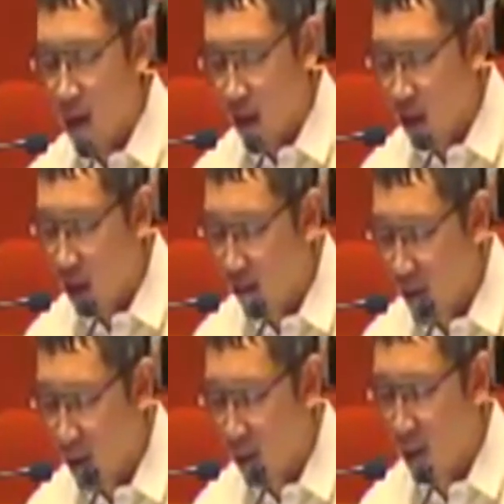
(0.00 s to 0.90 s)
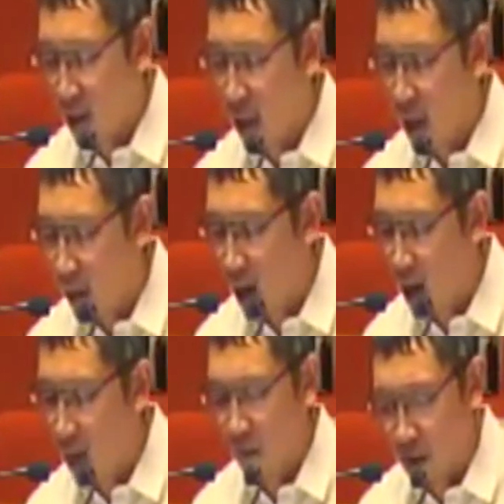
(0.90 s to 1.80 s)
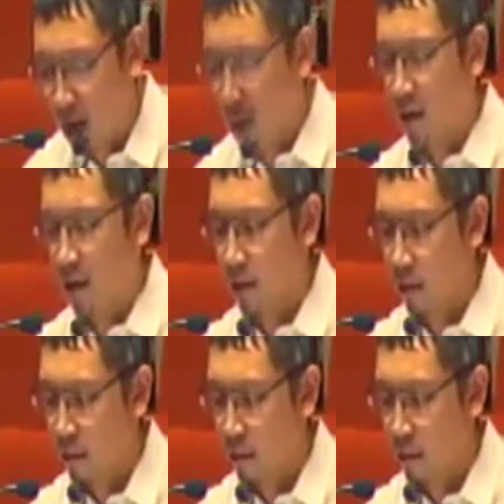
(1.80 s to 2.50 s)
in the event that the MILF attacks.